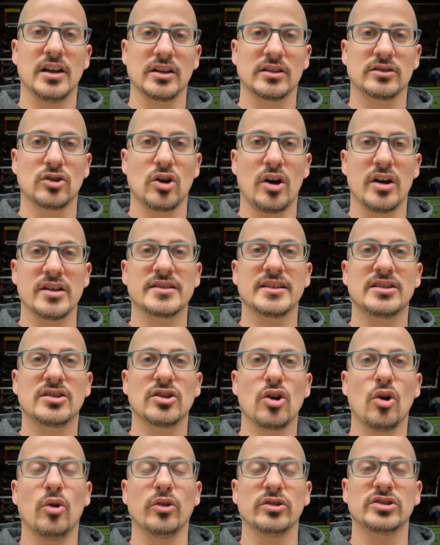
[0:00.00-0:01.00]
cause it to
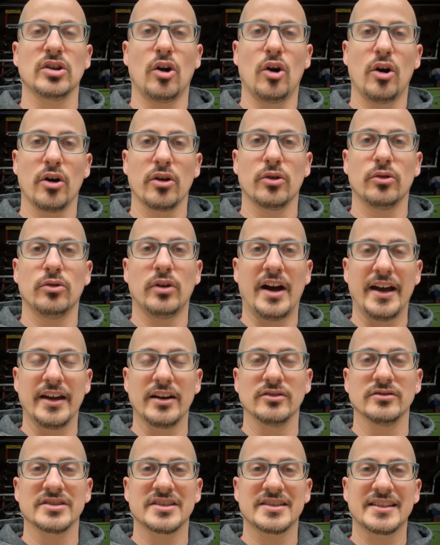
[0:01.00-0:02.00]
go into auto
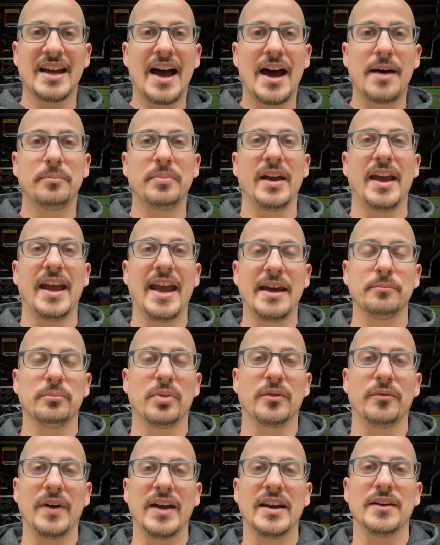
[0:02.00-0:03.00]
idle stop and
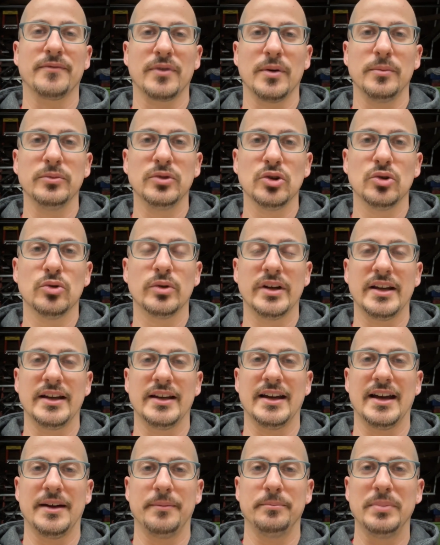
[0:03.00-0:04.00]
prevent it from doing it
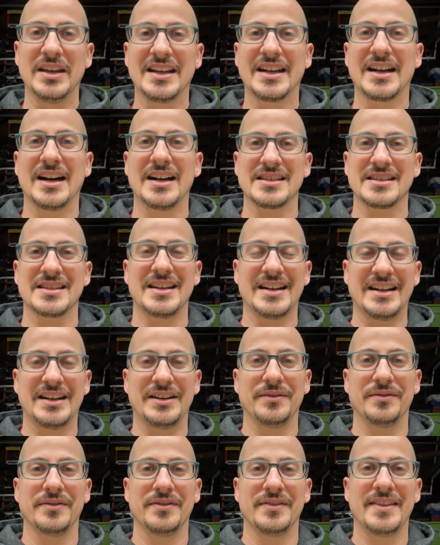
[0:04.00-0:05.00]
because
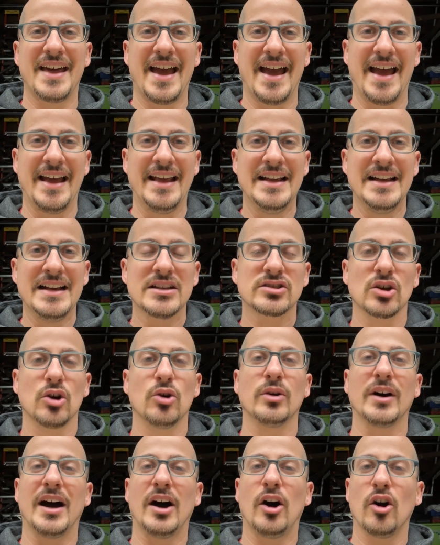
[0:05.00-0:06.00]
of that.
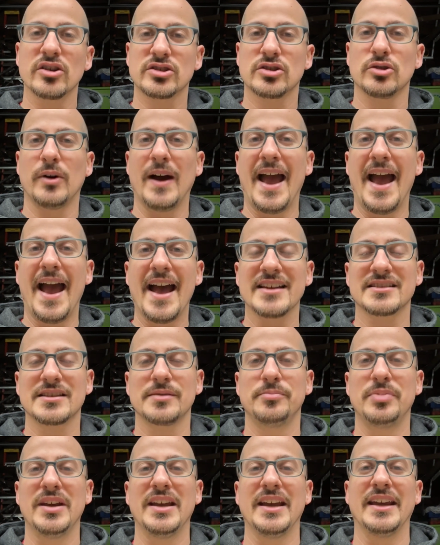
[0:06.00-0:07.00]
So also it has to
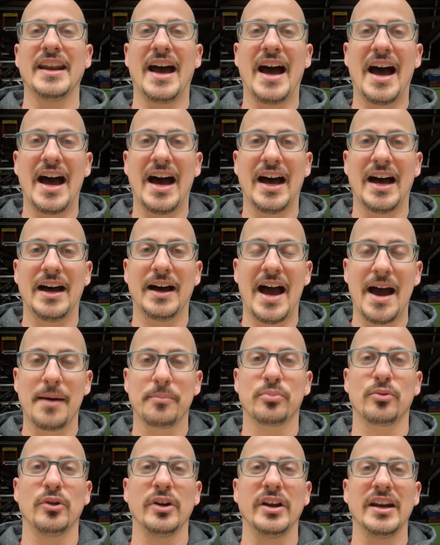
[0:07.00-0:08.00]
be in
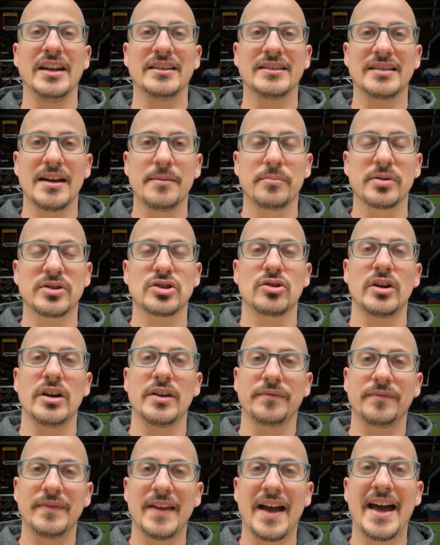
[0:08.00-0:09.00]
operating temperature.
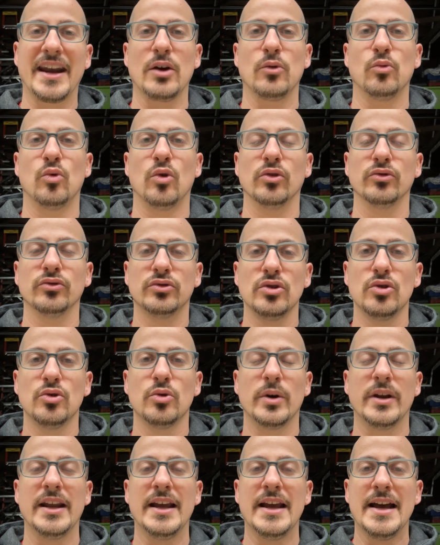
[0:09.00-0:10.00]
If not, it won't do
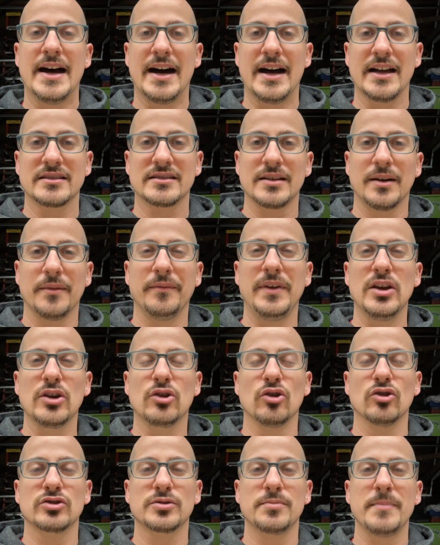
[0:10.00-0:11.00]
it. Some
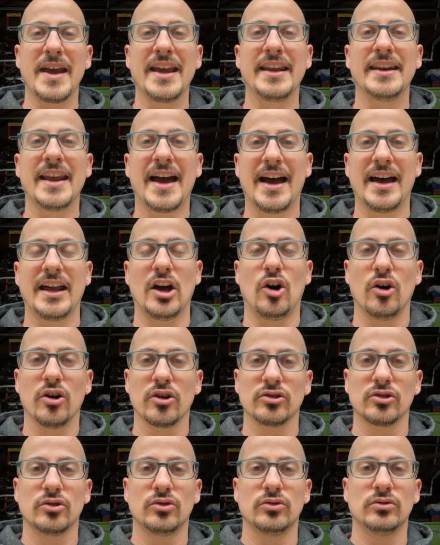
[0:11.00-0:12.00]
vehicles may not
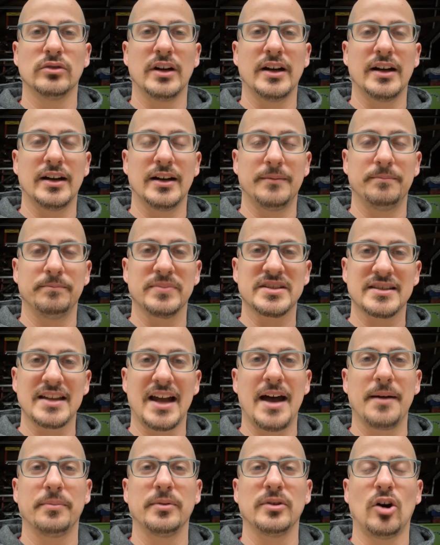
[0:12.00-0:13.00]
auto
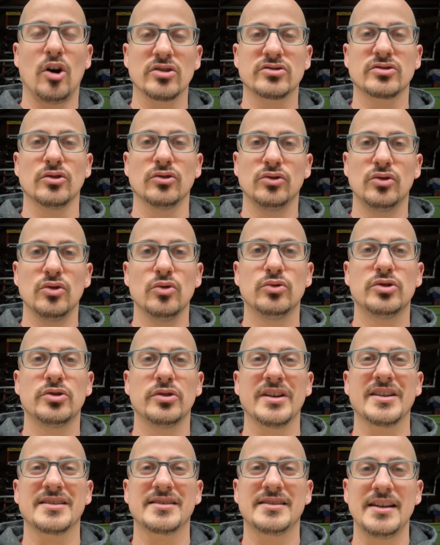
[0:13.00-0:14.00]
stop, also due to
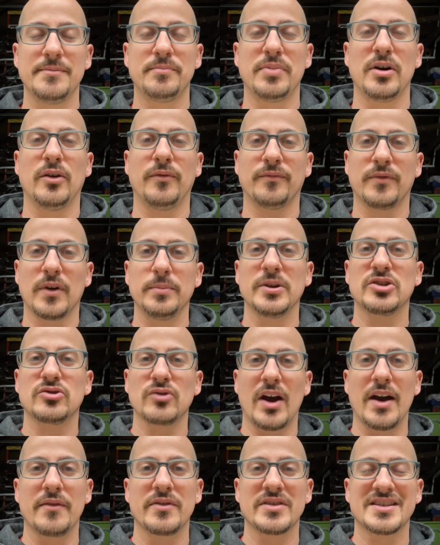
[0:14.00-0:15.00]
the seatbelt from the
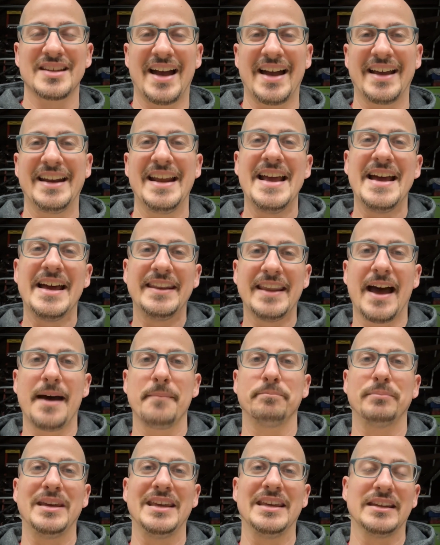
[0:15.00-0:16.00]
driver's side
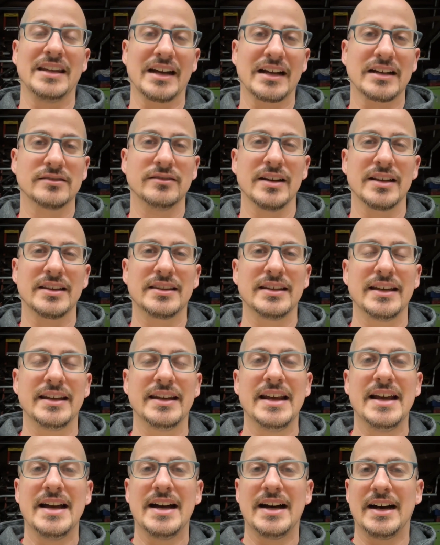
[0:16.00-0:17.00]
not being clicked in.
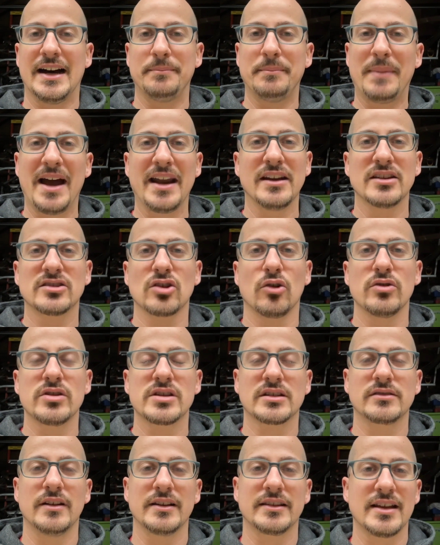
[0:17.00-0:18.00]
Mine is always
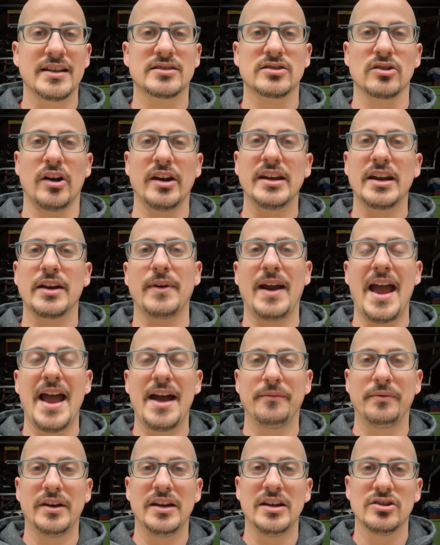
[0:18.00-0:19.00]
clicked in, so I never
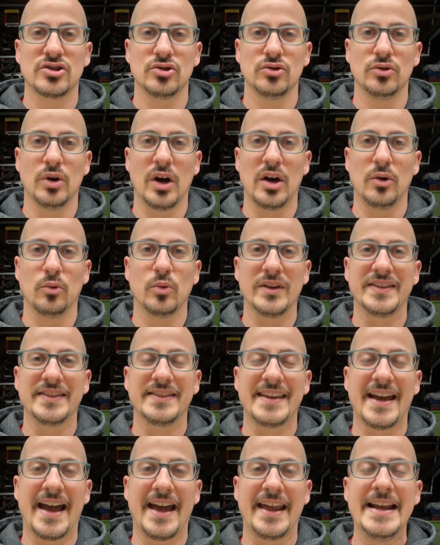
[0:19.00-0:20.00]
have an issue with
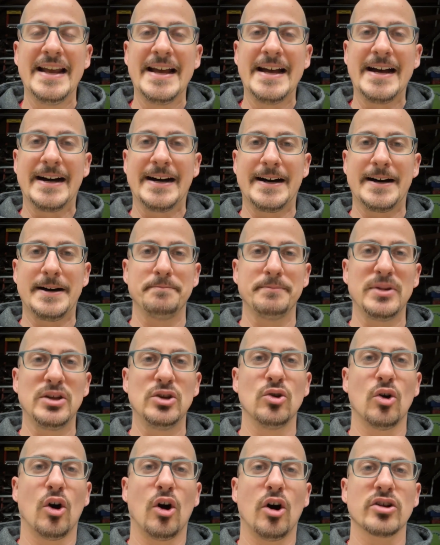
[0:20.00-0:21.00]
that.
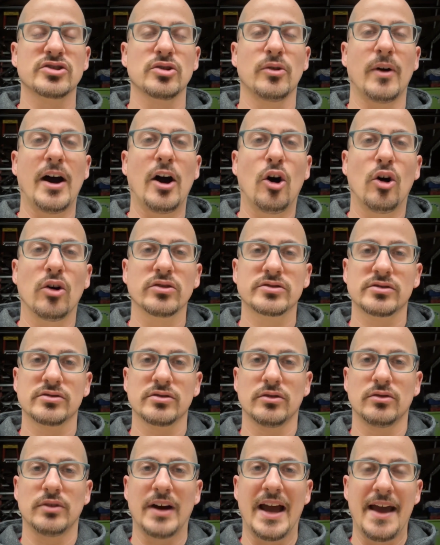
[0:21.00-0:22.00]
You
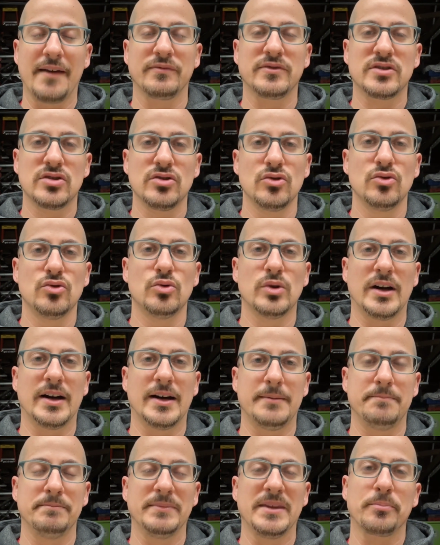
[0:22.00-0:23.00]
also have
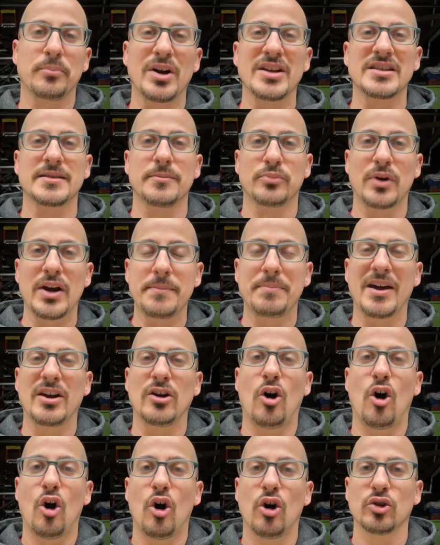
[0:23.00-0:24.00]
to depress the brake
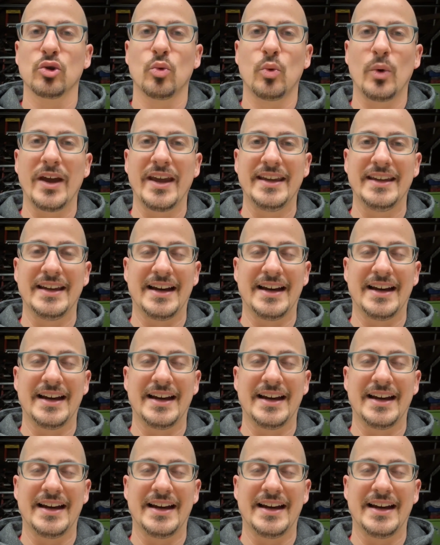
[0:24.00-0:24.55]
pedal all the way